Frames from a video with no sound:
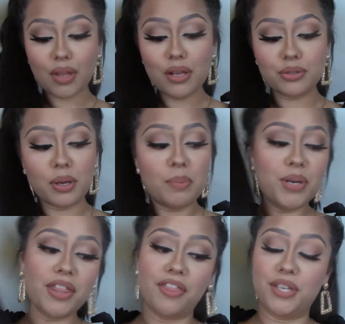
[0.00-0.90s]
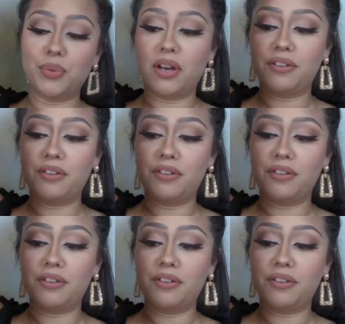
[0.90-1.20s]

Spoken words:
So I'm going to put this one on